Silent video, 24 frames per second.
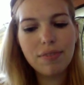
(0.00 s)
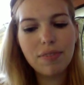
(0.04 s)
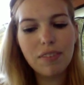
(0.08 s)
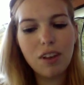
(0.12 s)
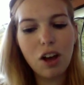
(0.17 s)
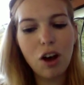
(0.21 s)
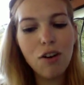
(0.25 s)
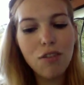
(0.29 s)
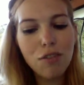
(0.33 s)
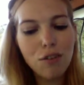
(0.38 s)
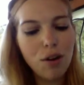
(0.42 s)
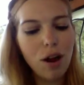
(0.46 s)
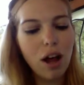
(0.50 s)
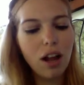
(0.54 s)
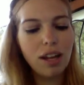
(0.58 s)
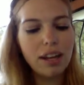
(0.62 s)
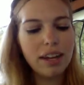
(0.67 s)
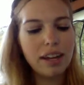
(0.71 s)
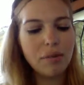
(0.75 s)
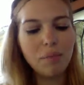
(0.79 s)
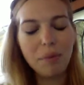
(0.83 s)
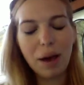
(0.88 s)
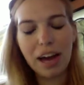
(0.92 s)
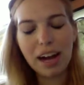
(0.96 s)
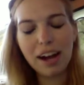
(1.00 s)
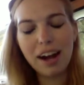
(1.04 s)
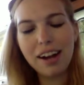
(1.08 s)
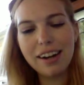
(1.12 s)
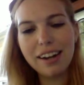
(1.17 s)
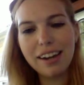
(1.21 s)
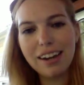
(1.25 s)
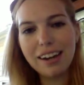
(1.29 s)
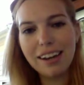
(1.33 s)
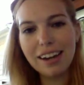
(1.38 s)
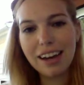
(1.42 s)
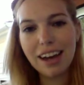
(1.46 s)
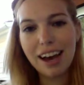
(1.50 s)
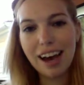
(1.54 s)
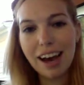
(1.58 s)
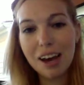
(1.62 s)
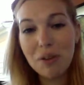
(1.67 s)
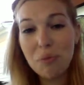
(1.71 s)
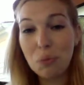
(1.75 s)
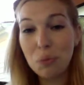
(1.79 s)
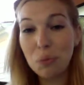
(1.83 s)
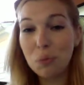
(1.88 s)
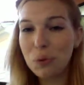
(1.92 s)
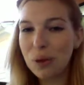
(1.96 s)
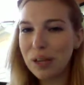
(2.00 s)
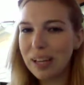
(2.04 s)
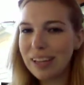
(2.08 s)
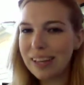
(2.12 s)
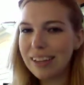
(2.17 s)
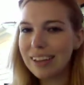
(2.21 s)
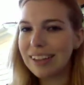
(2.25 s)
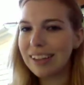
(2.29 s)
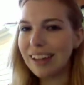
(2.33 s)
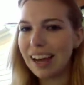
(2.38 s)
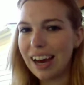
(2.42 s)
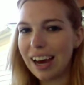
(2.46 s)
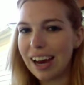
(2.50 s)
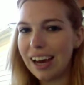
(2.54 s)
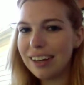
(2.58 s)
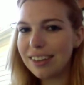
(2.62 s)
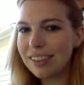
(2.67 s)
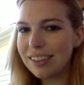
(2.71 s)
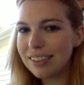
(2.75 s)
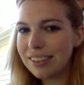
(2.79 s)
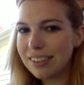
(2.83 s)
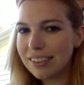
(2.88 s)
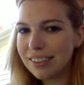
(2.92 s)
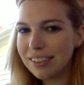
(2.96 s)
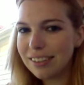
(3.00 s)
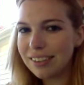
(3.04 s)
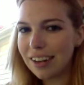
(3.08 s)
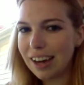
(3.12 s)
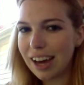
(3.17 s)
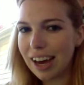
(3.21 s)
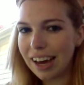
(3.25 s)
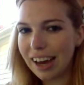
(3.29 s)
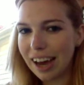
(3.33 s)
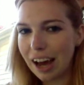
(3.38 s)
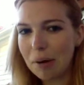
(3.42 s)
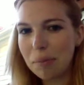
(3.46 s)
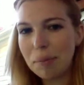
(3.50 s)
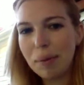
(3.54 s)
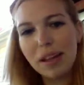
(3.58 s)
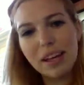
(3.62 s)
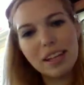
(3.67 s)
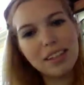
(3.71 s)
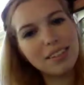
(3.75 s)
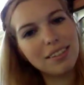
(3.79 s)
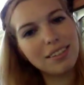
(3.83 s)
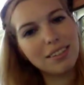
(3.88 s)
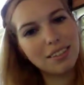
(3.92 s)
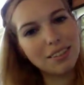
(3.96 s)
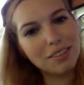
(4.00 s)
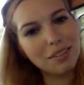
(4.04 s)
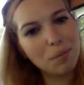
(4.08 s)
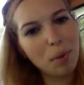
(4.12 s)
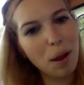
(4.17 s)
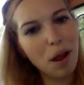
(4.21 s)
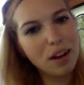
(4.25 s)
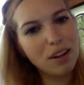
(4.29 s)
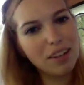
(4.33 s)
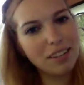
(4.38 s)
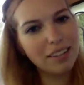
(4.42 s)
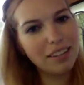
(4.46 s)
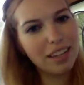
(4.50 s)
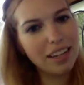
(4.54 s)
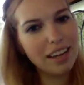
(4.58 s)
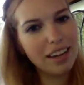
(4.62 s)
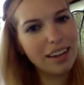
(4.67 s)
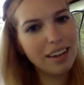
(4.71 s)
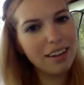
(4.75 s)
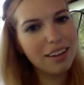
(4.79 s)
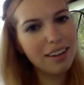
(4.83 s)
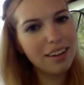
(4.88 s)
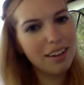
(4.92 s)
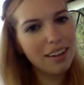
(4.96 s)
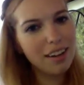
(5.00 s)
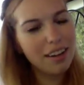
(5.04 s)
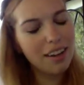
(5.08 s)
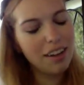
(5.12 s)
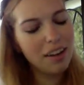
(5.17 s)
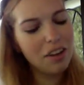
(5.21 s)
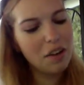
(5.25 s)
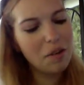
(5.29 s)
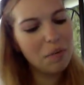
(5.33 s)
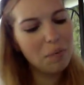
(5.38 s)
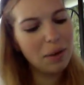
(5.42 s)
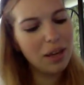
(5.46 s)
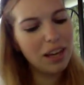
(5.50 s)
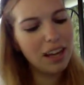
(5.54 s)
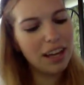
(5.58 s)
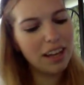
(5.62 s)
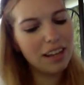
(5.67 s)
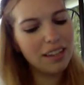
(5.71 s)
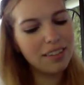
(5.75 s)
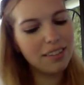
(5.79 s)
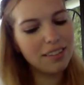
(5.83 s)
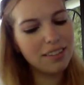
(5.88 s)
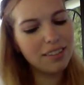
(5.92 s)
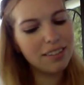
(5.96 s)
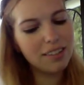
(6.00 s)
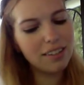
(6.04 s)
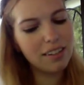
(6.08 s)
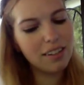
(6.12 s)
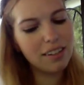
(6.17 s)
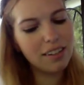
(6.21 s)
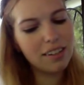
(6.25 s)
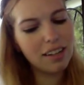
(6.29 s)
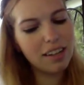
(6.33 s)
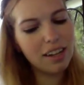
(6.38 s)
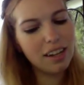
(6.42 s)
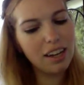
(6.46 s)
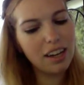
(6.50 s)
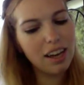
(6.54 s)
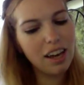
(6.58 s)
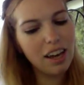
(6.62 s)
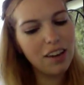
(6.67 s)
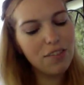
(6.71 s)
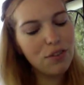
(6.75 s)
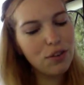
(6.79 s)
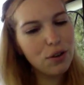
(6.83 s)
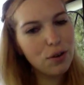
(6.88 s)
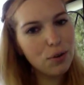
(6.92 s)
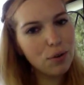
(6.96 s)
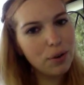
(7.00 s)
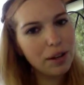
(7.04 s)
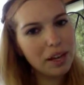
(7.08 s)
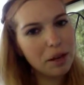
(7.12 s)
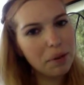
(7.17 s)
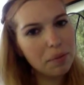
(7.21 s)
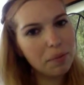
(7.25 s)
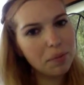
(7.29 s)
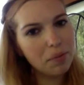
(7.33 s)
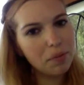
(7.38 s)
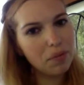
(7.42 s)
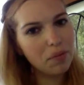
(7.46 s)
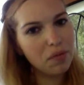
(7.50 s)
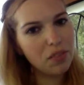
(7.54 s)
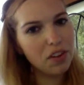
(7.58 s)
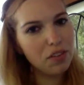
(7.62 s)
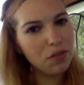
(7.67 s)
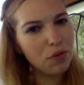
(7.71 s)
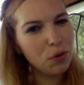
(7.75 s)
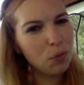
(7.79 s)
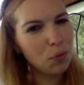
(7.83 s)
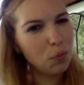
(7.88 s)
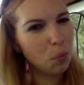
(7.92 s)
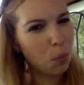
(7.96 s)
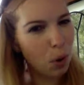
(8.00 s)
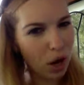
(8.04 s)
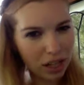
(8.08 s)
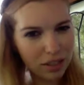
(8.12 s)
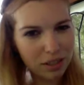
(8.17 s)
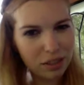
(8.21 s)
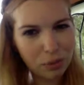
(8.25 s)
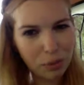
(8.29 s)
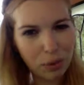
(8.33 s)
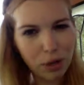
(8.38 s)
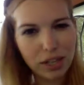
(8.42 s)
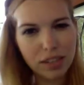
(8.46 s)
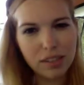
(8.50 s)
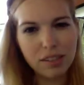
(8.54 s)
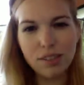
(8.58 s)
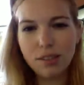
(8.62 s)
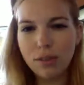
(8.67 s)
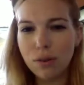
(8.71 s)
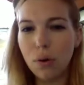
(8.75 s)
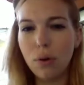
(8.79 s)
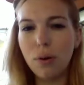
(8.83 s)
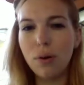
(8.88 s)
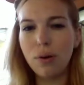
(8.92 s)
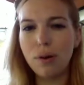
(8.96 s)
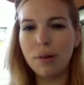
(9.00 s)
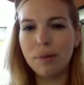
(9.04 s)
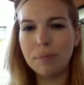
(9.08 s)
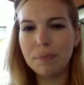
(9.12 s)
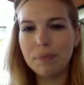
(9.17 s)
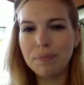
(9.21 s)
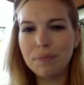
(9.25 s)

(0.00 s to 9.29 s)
overall, looking back on it, I'm really glad I got placed in a smaller city. Because if you want to work in Seoul,